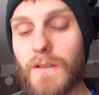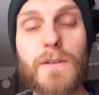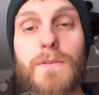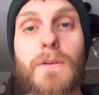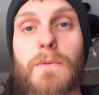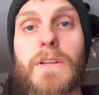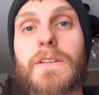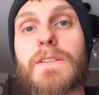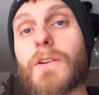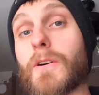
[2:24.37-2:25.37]
so somebody
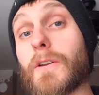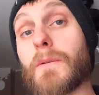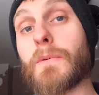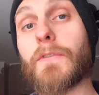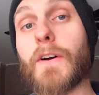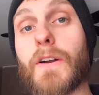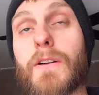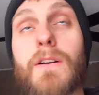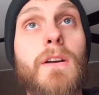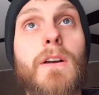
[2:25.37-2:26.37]
had started up a
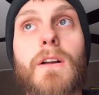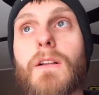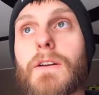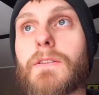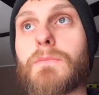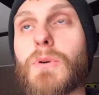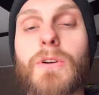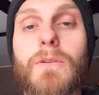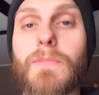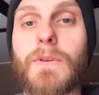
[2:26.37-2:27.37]
fire, like to
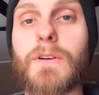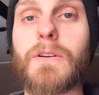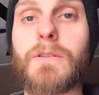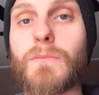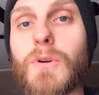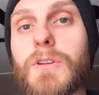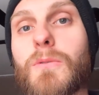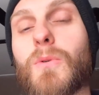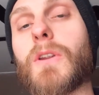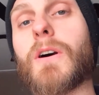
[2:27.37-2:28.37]
burn up their
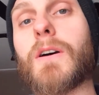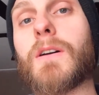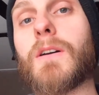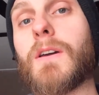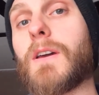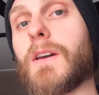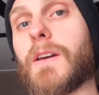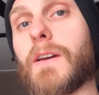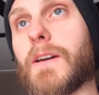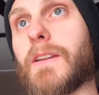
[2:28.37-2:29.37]
brush and whatnot
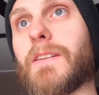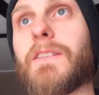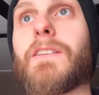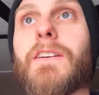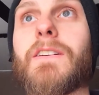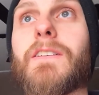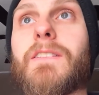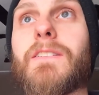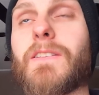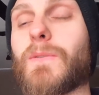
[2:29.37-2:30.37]
and
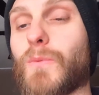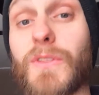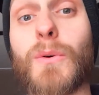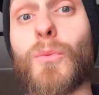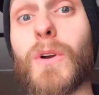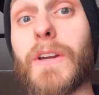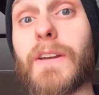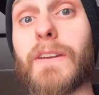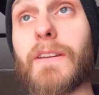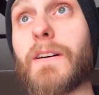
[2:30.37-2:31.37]
it with the
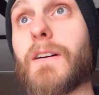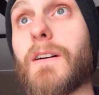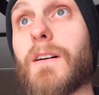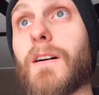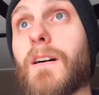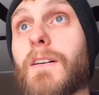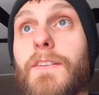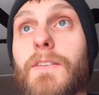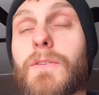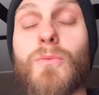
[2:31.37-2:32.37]
wind
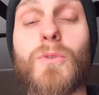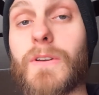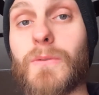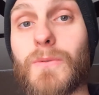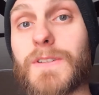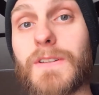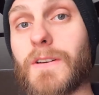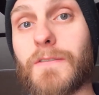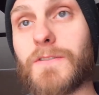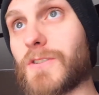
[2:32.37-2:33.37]
honestly the wind was
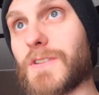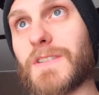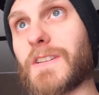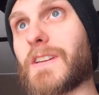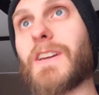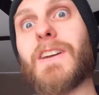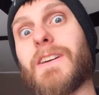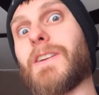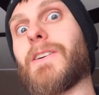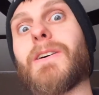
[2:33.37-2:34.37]
enough just to
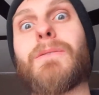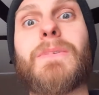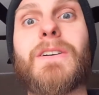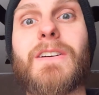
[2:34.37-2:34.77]
kick it up